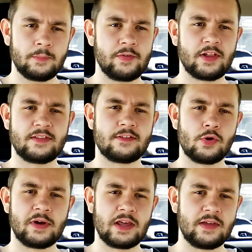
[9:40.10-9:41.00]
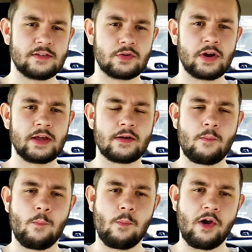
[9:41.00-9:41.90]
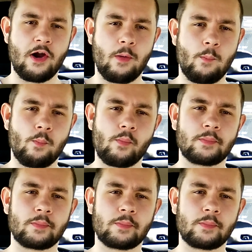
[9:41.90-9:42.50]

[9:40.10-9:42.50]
people had so many of these already. I